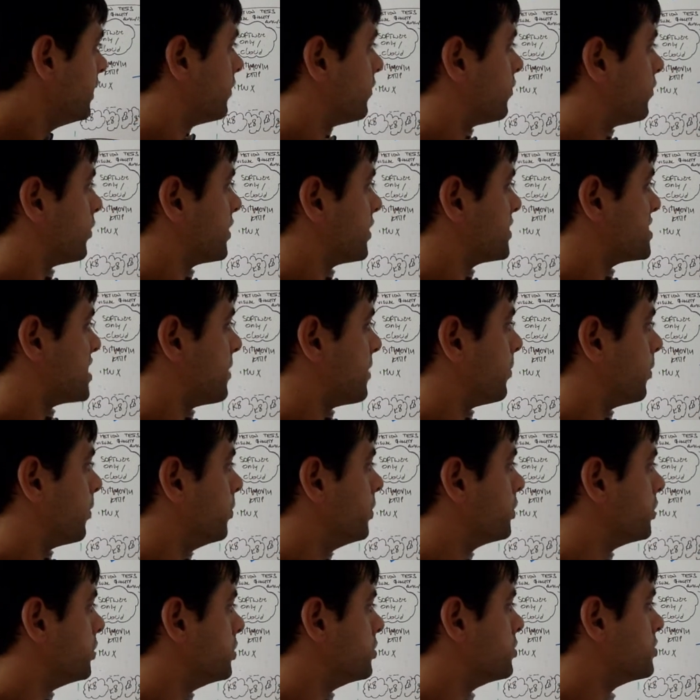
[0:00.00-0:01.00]
For example, we
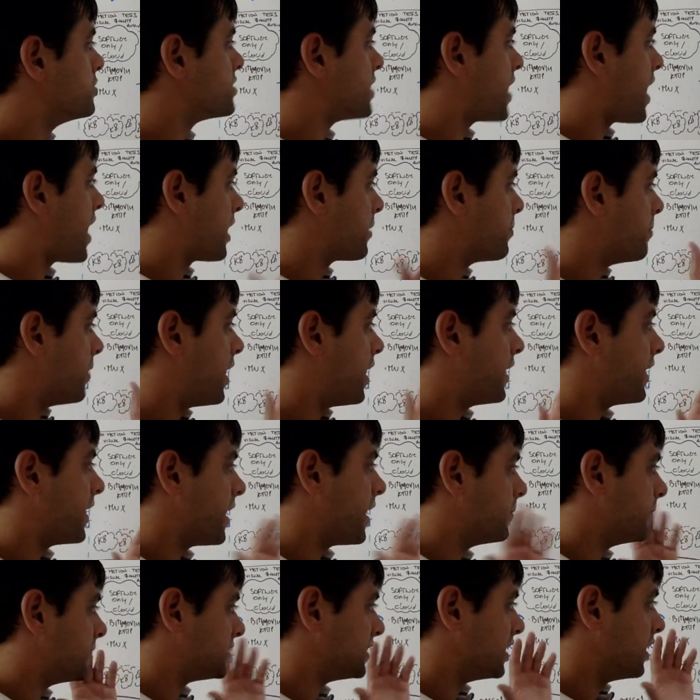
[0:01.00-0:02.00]
could use Akamai
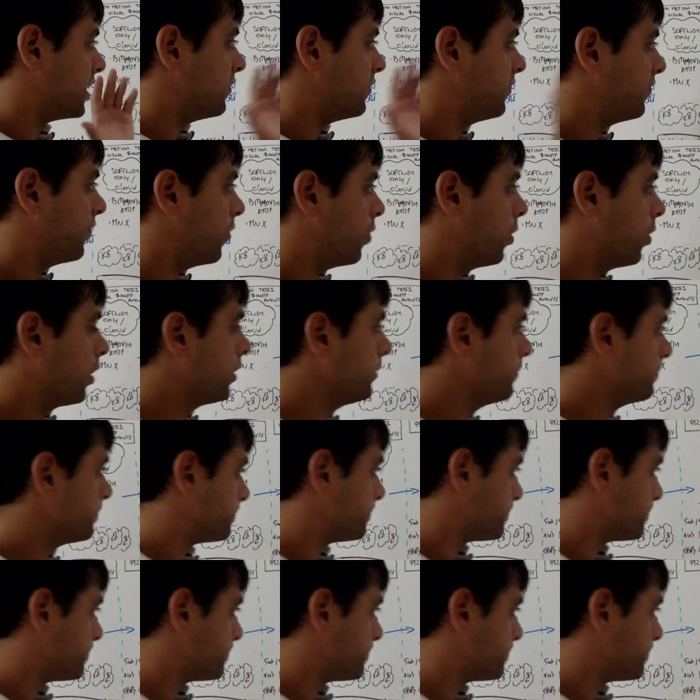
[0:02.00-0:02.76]
MSL4,